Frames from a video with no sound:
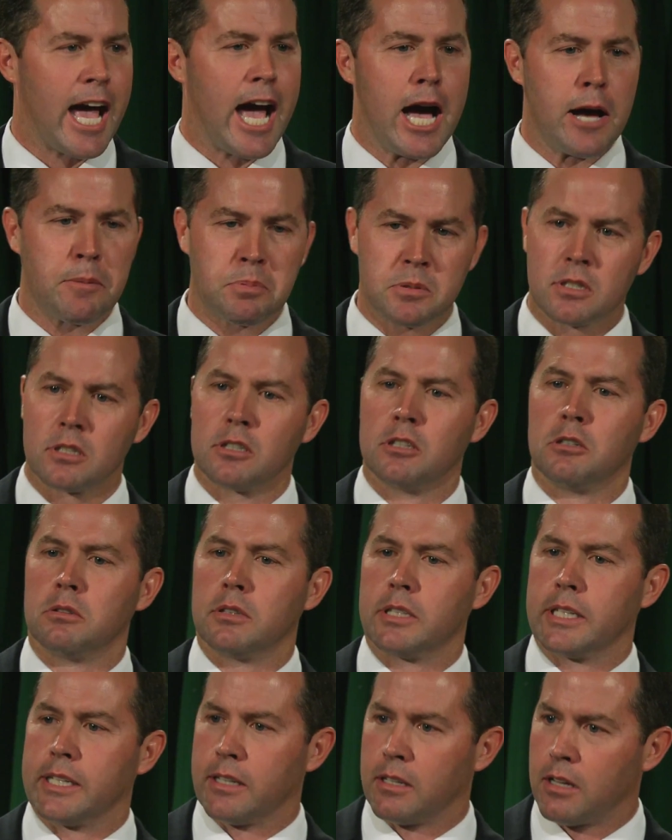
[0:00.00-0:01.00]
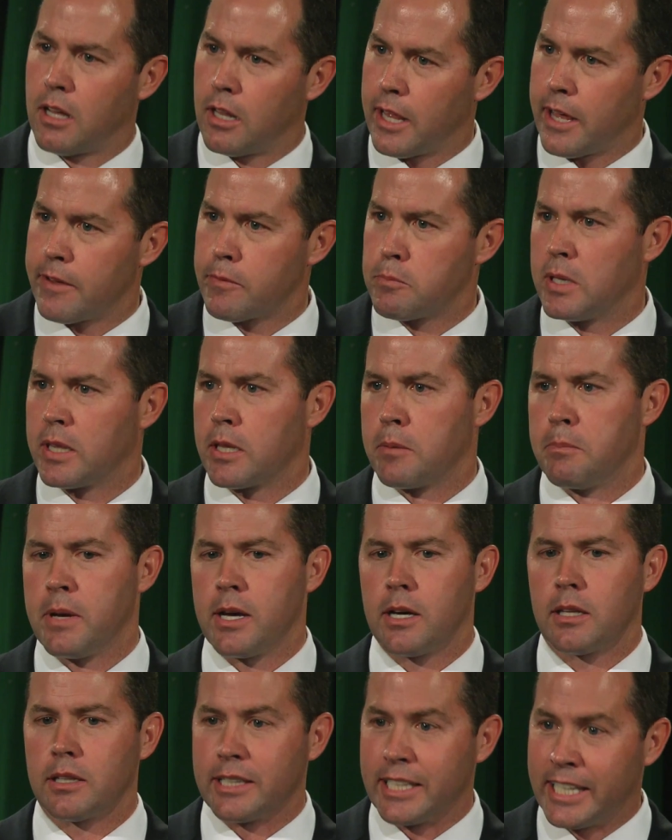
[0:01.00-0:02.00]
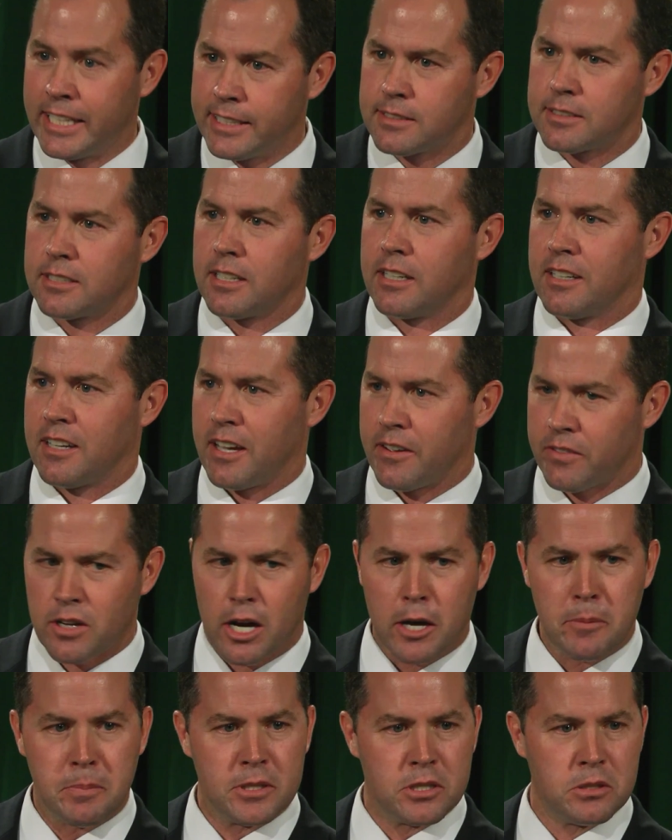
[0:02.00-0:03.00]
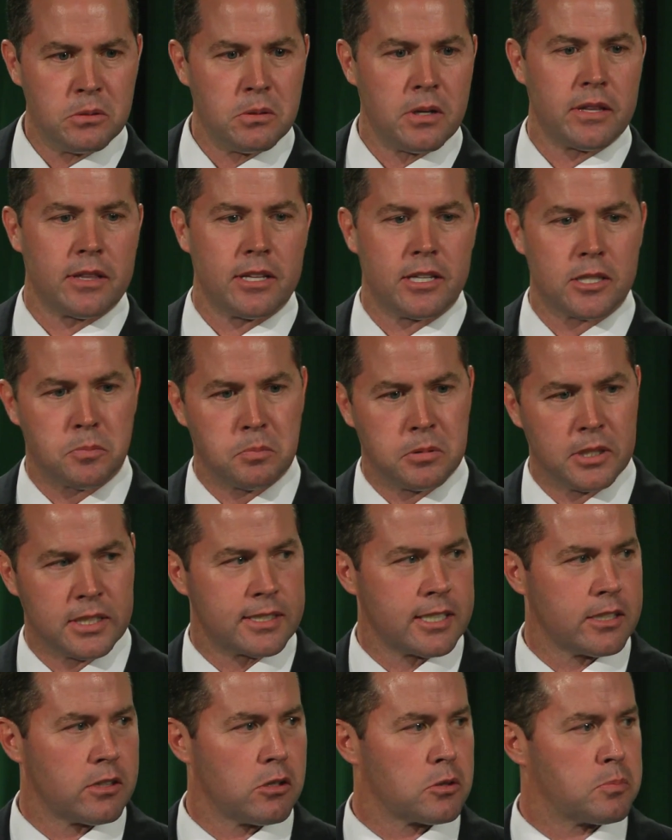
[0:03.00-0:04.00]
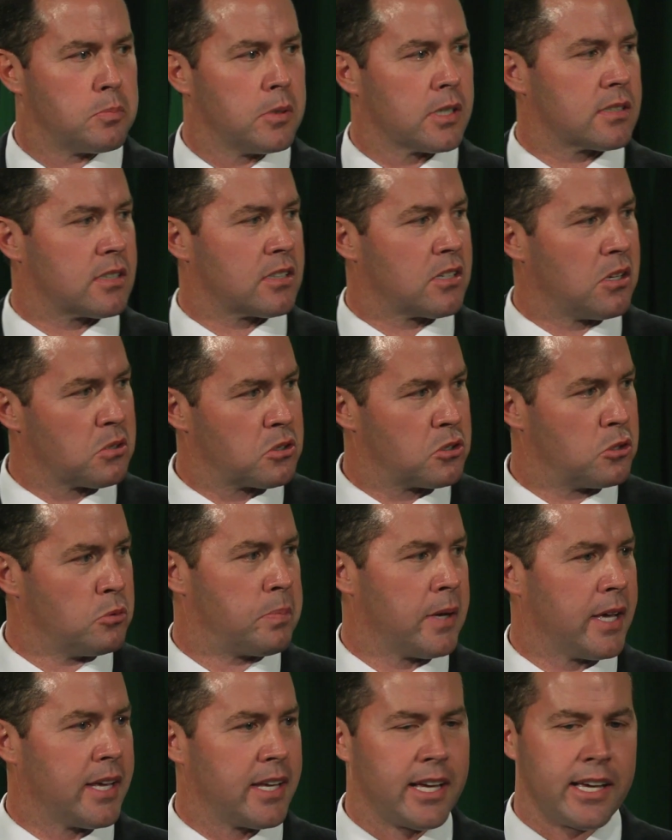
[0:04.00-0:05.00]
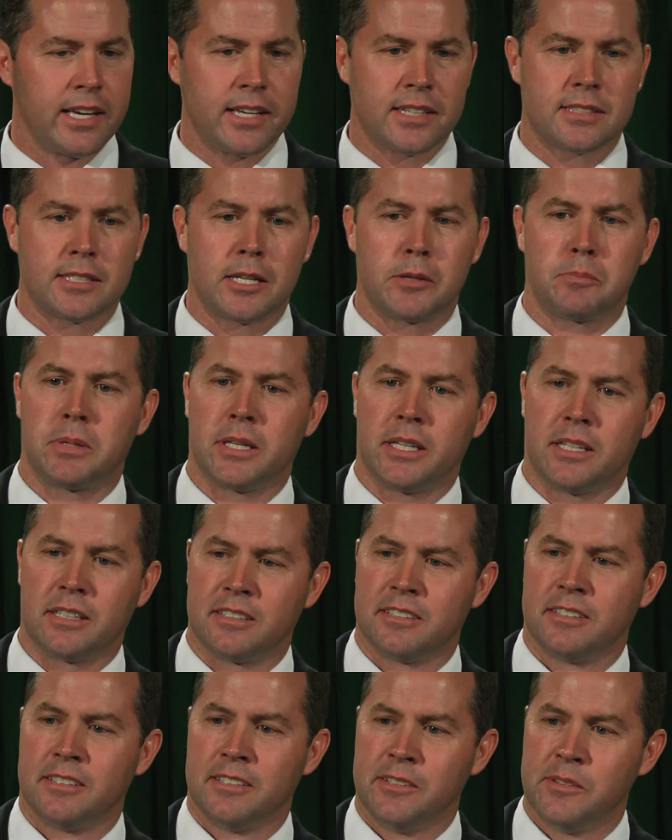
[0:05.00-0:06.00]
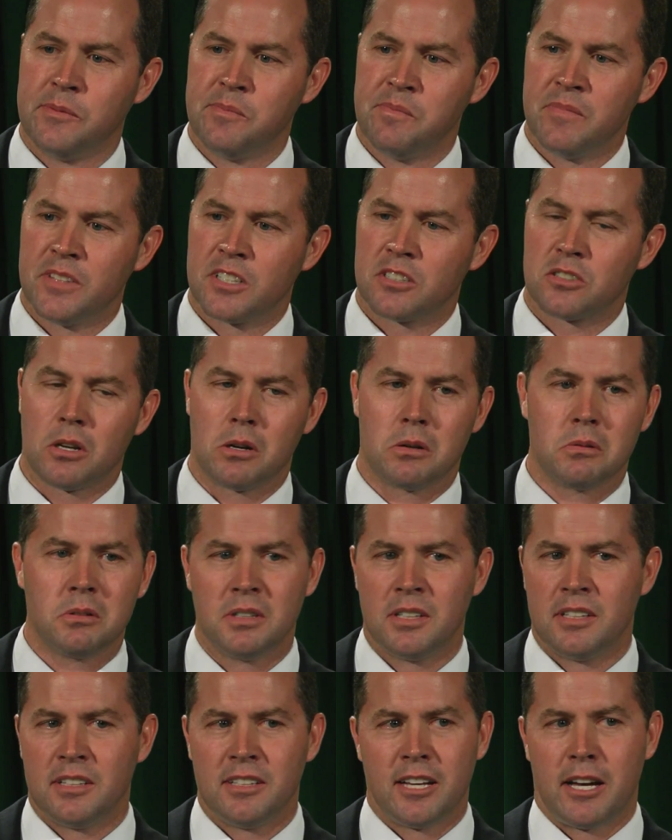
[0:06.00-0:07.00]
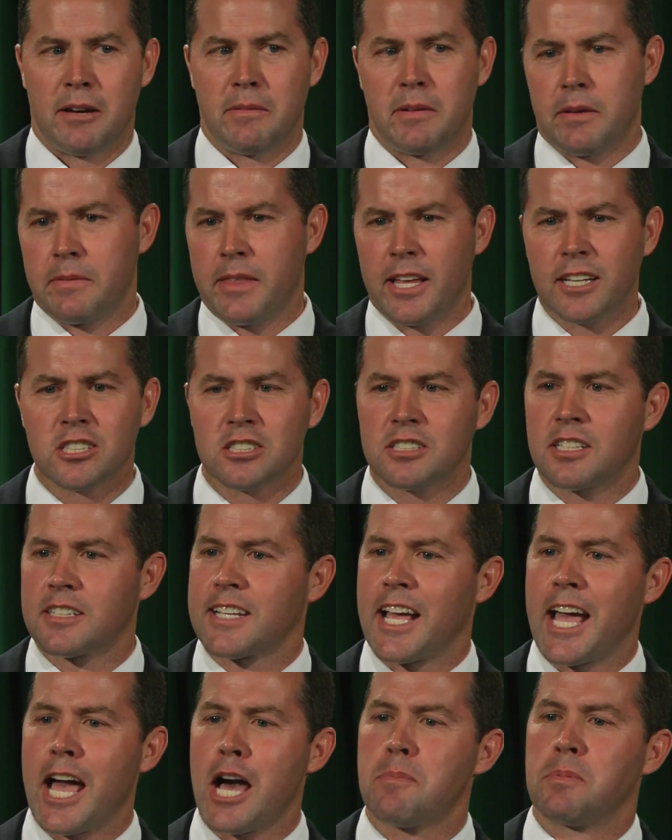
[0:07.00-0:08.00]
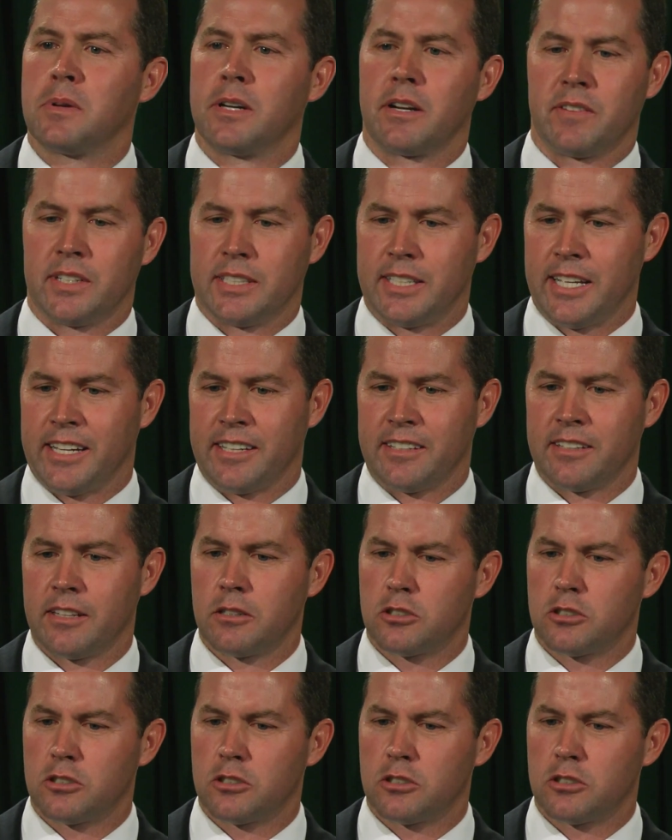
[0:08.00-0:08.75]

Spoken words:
Absolutely. I'll have them in the mail. Lisa, I've copied you on this. Please get those books to Coach DuPaix ASAP. So, I mean, that just doesn't happen every day.